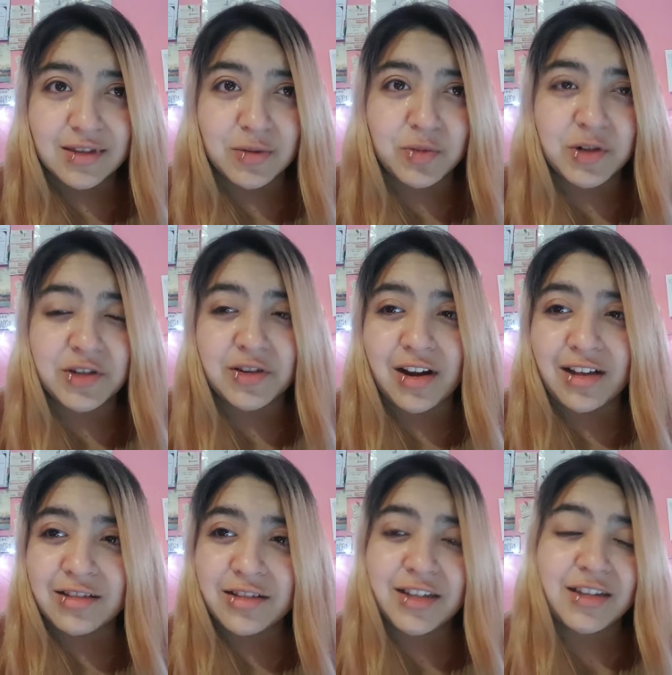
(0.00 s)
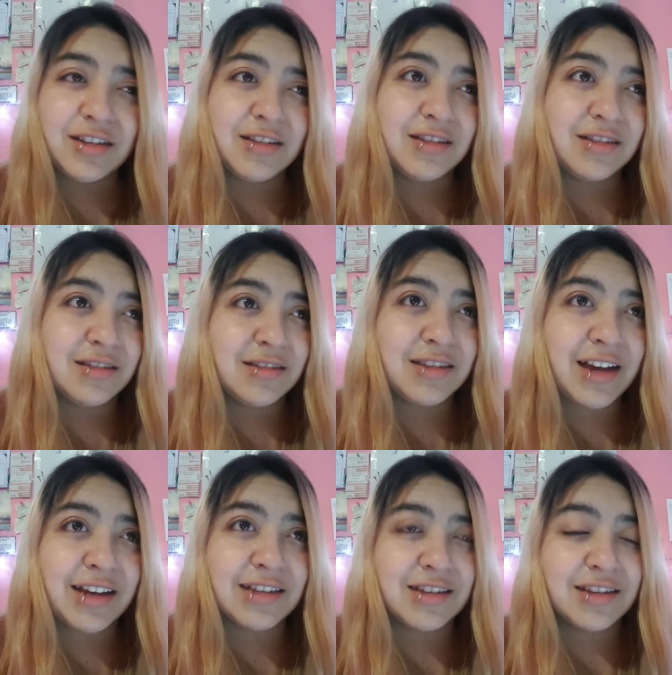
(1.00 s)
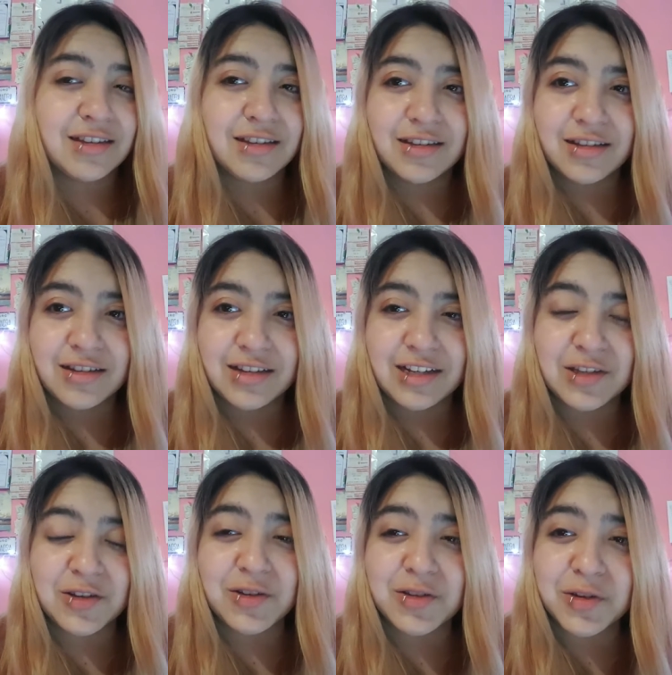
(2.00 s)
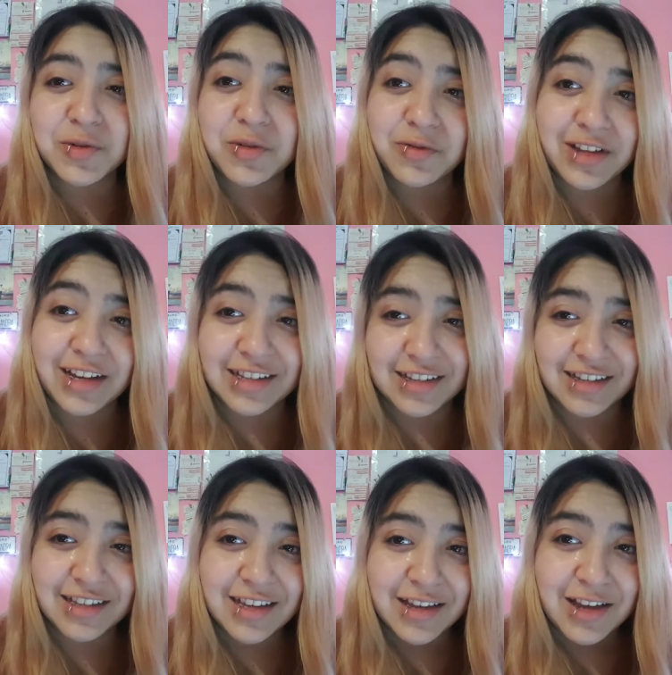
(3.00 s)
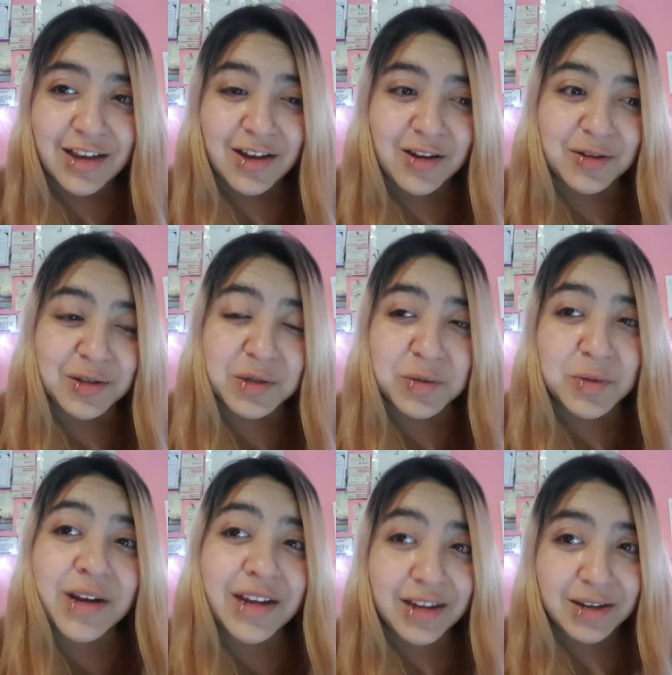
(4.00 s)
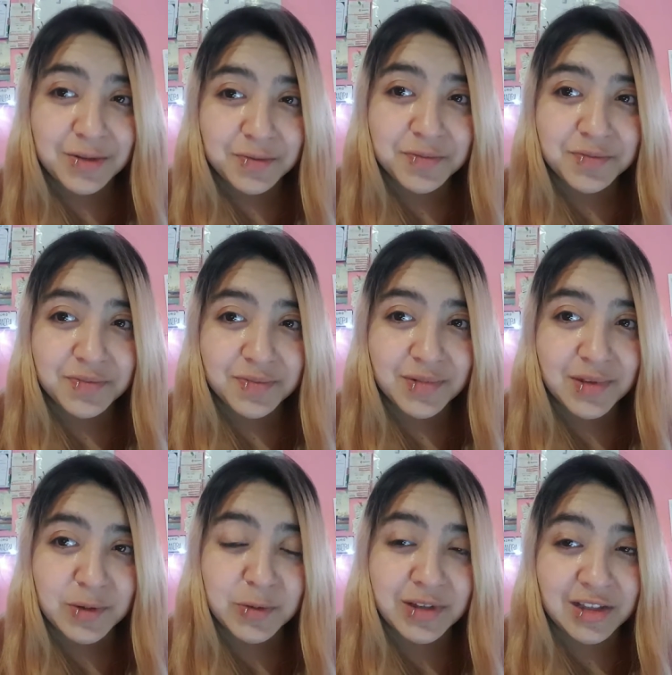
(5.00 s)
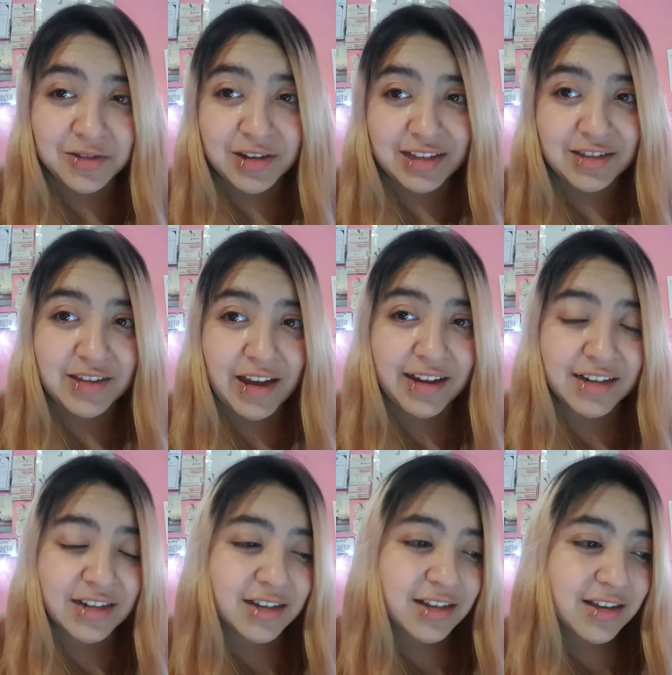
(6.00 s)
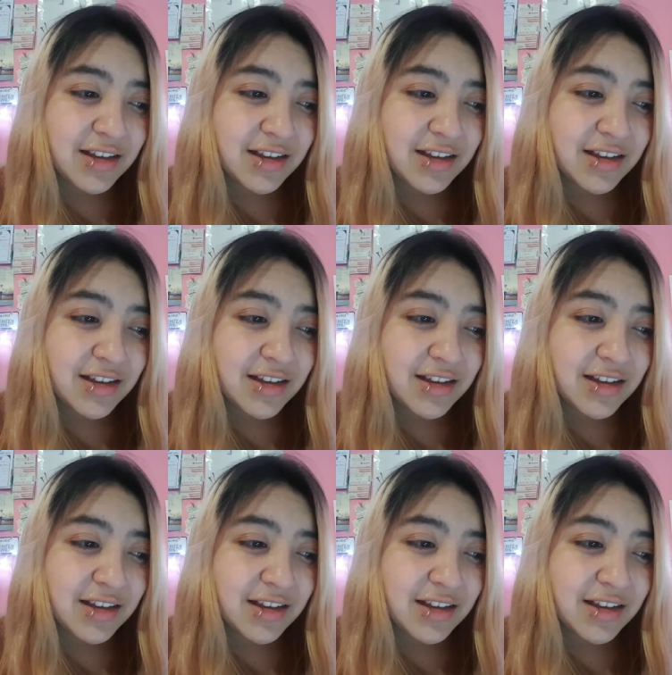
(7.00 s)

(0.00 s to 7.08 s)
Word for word: the personality that is also reflected on the way we look outside.